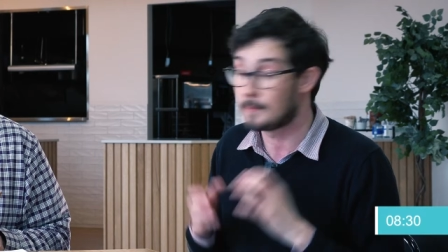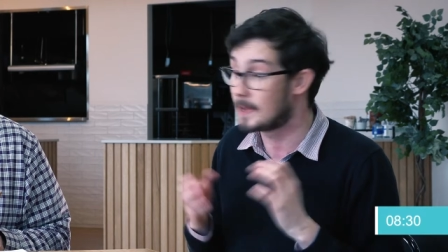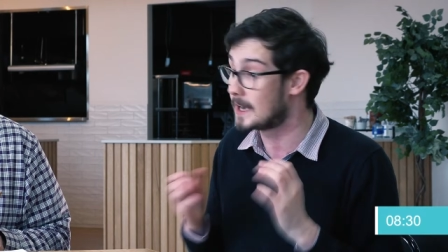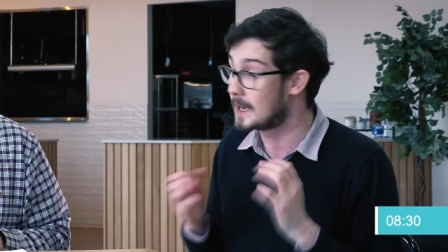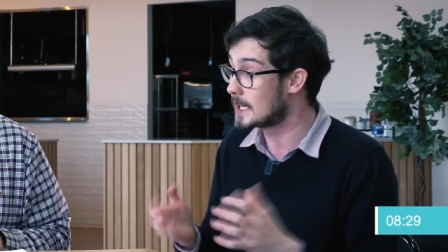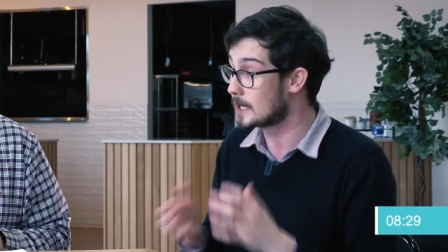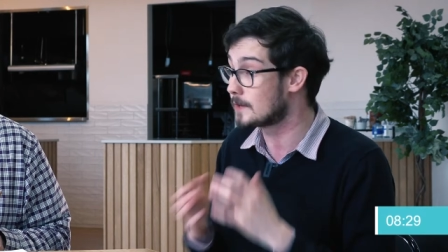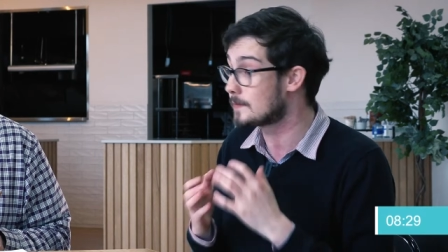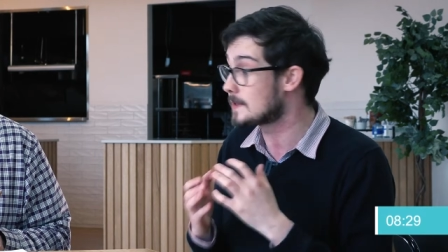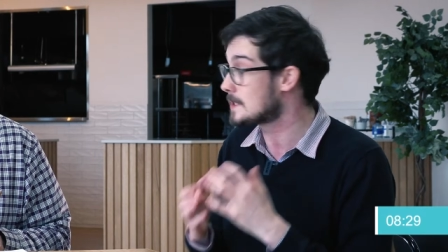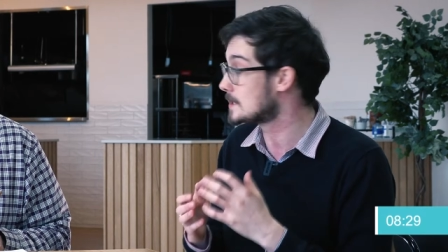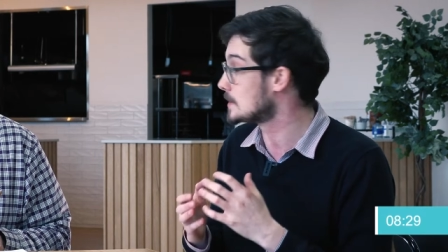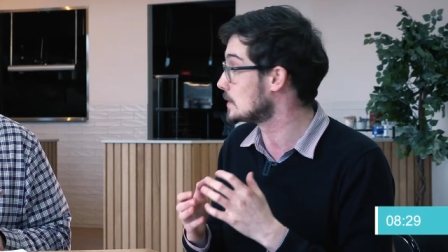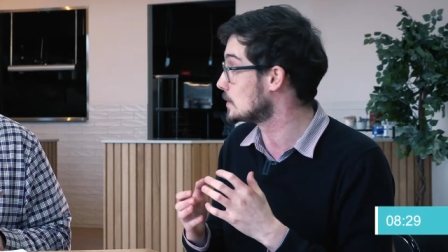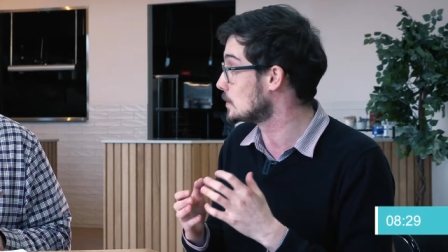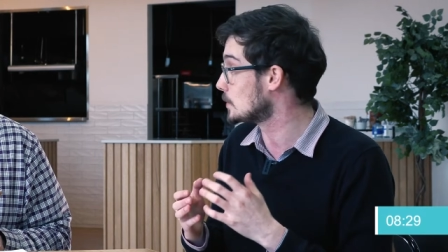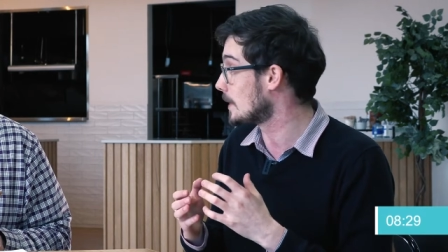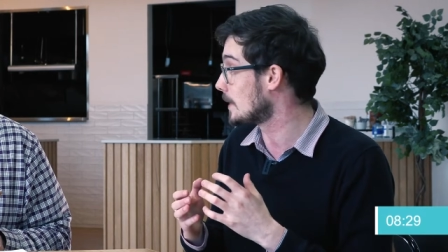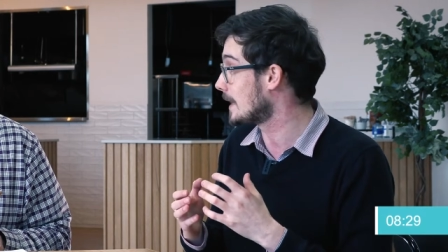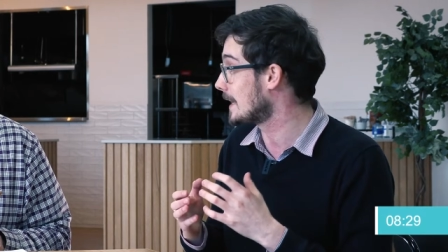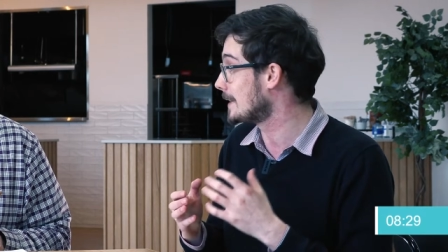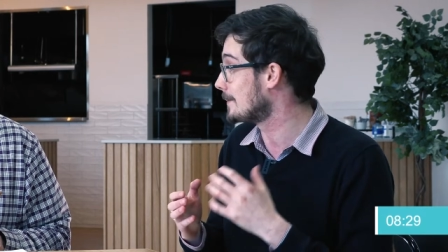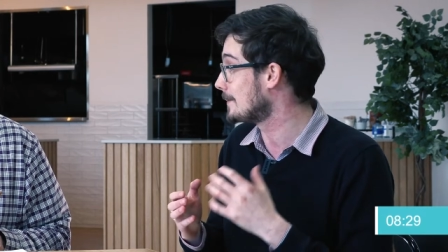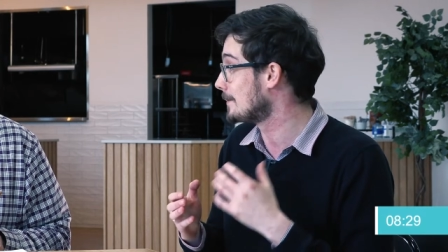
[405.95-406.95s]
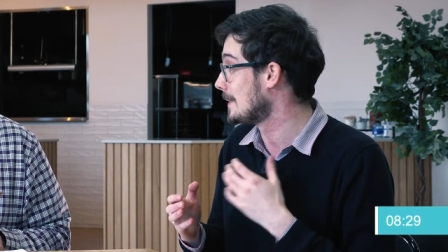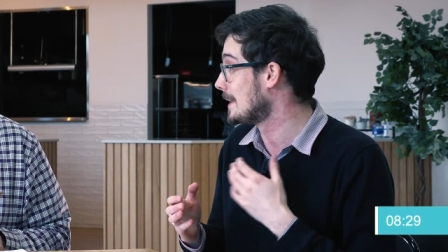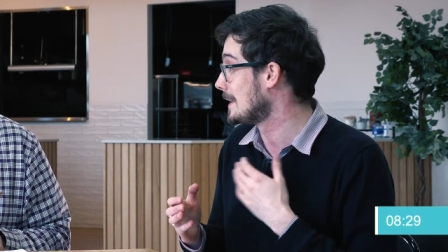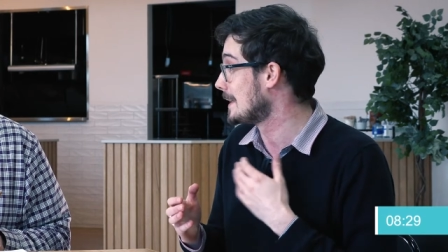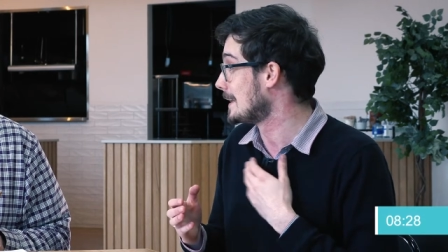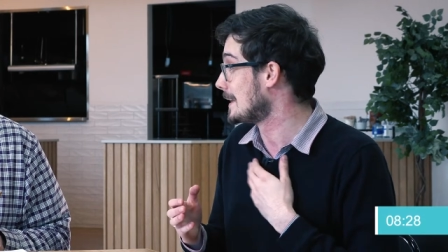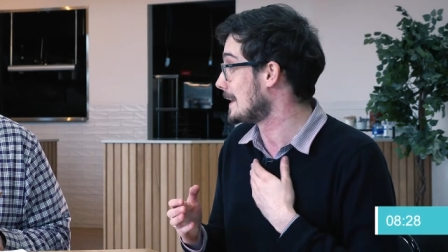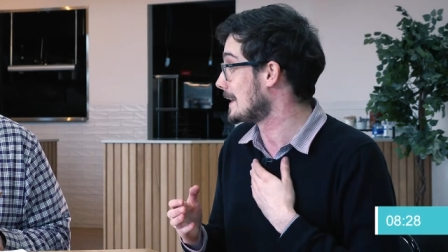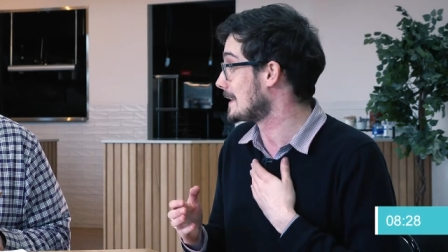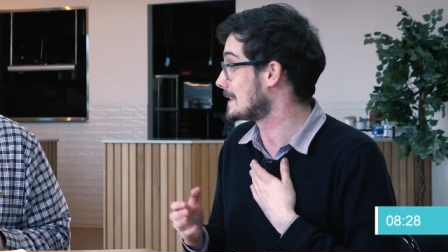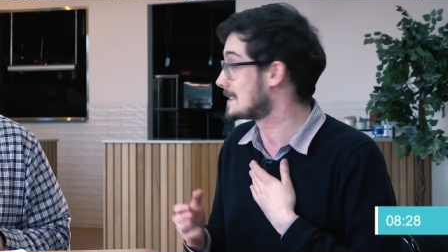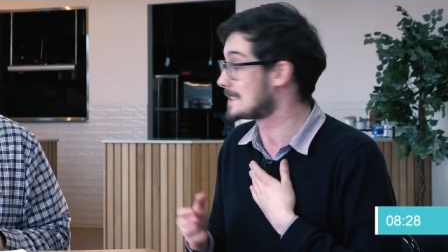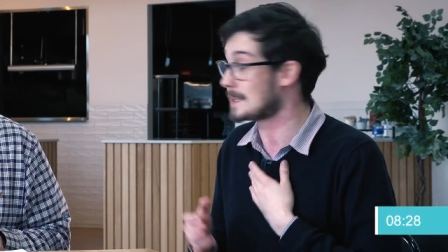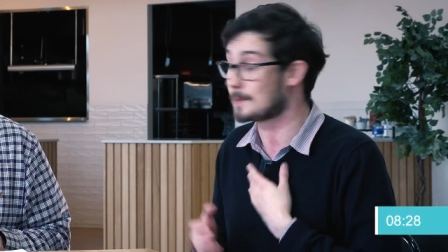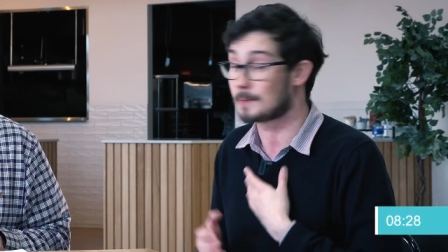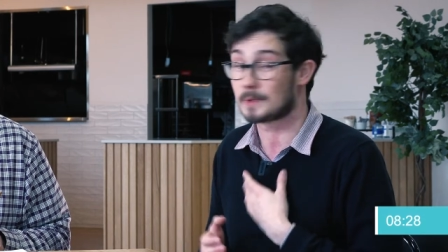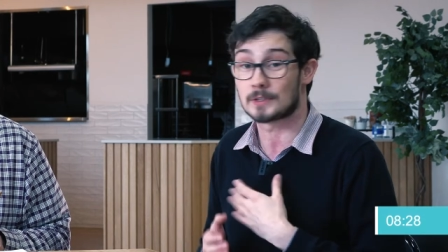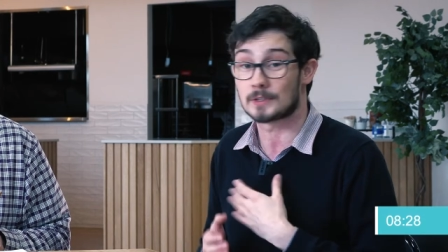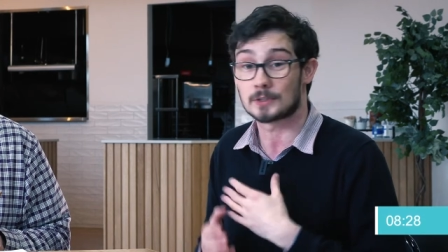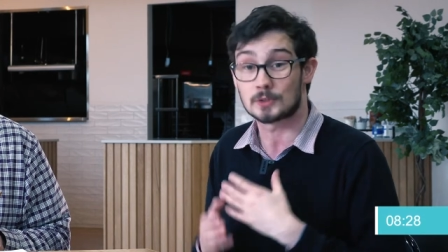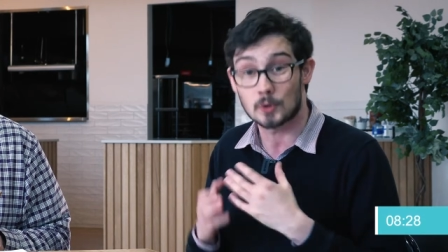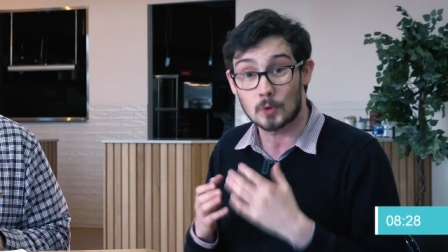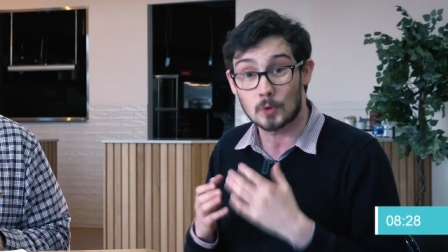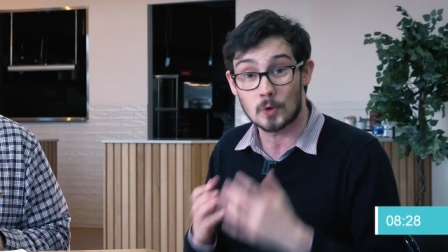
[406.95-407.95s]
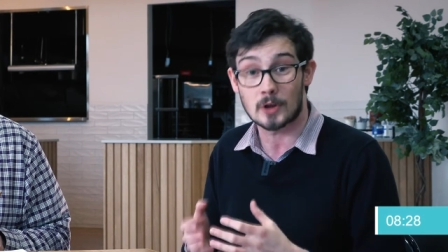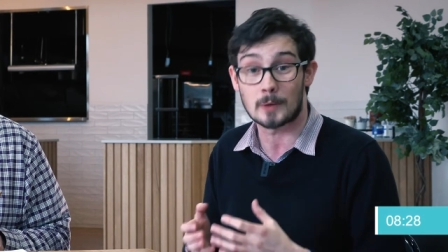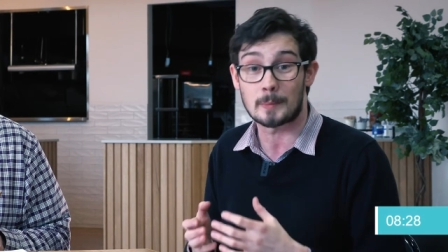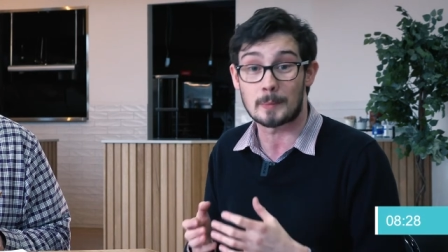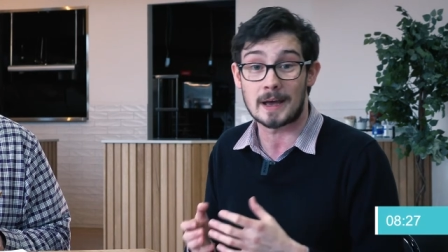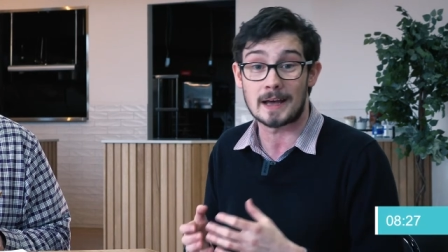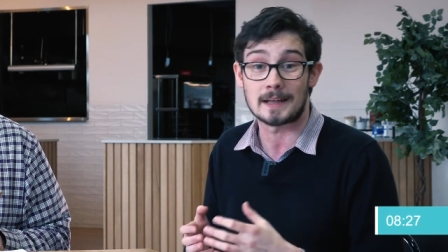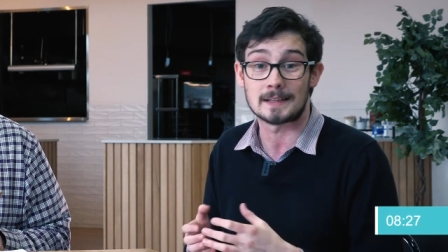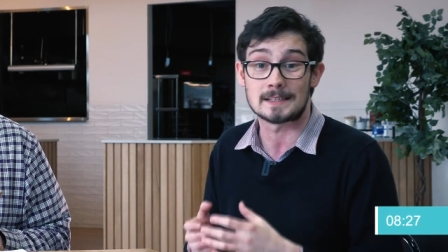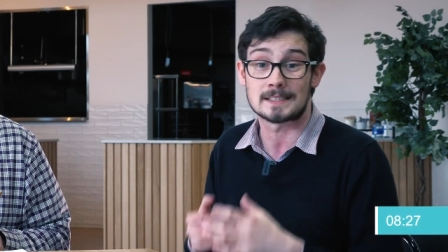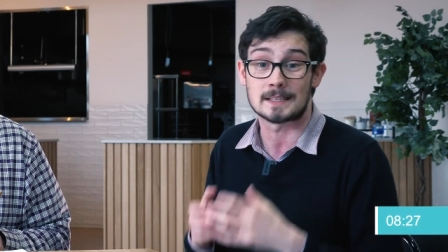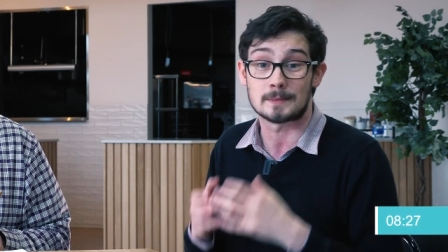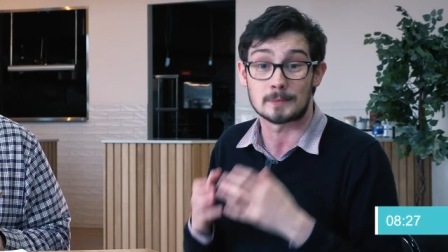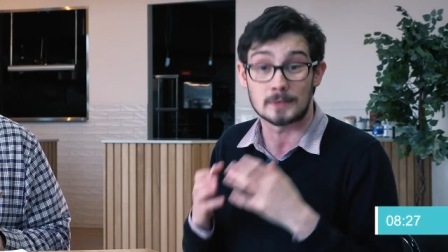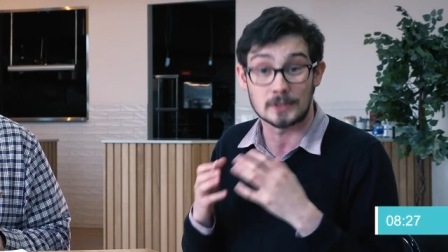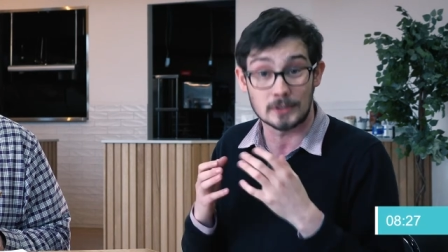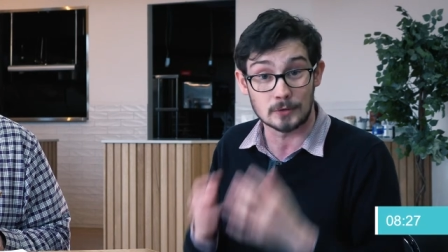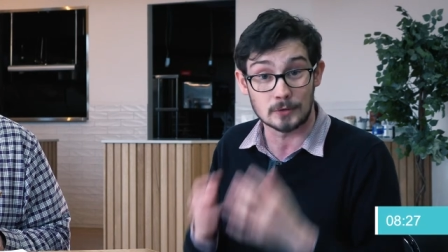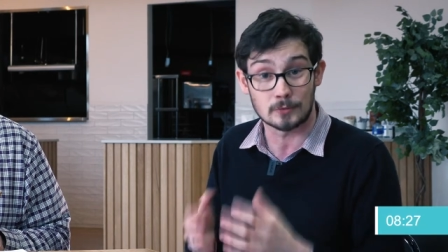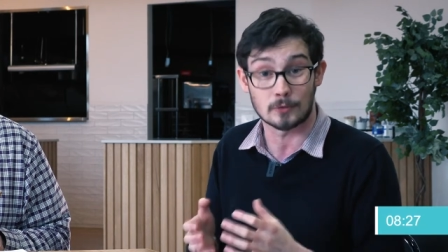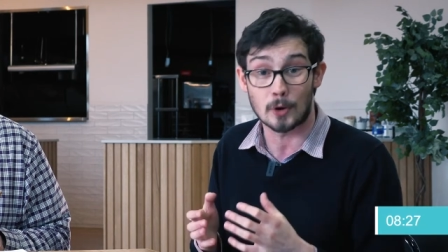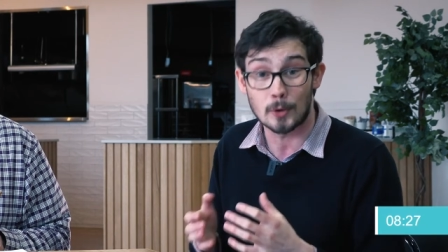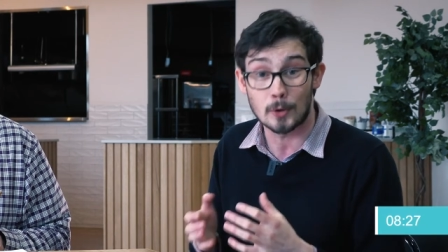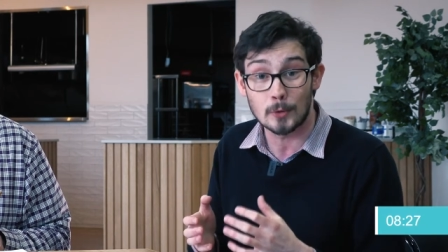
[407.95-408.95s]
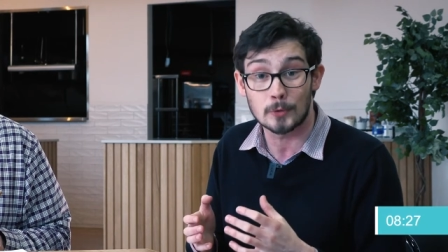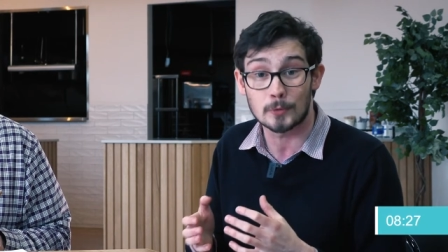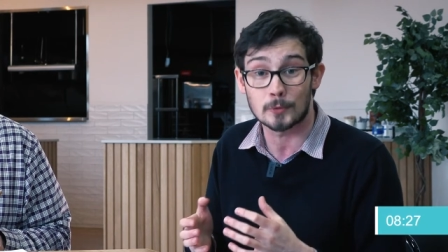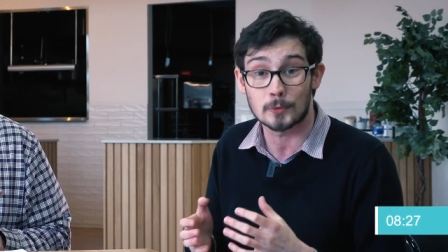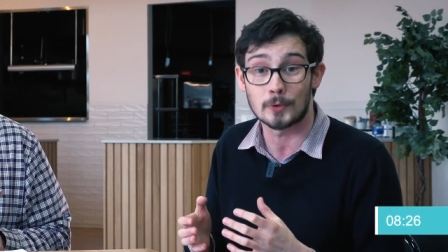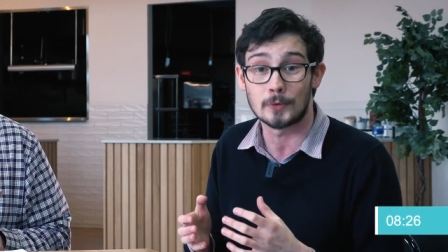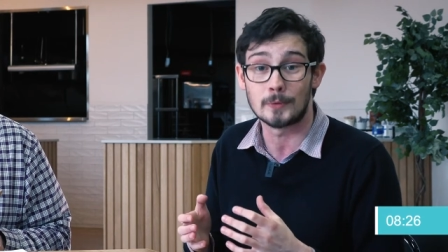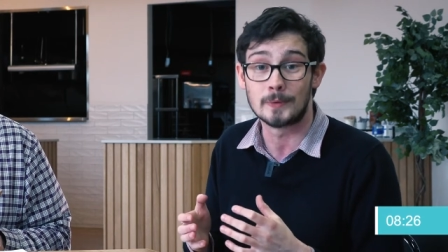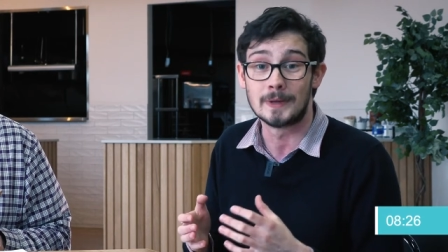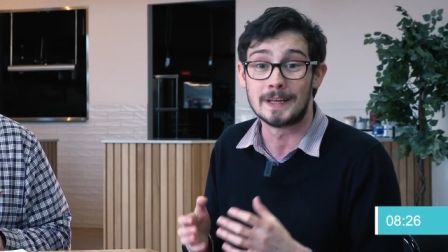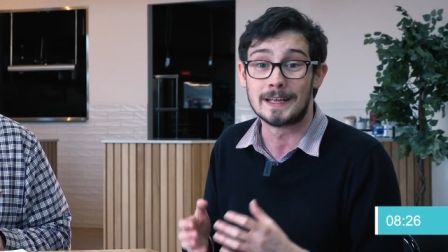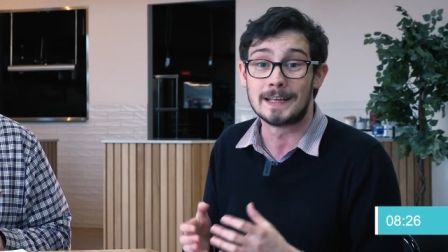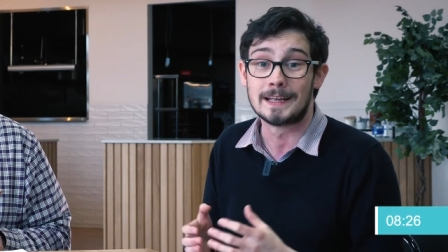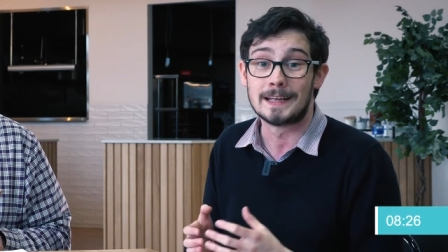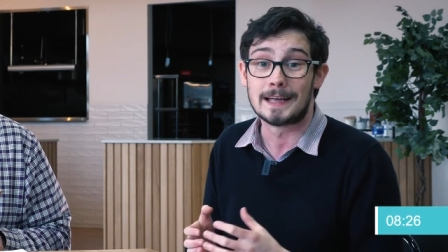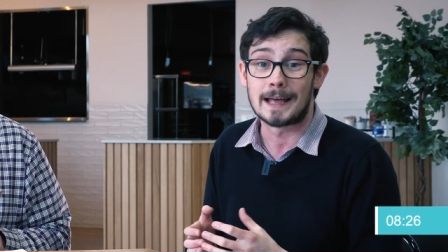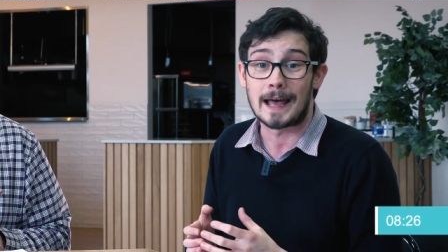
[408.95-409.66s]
Many of us are doing it. It's something to talk about, something to grow through.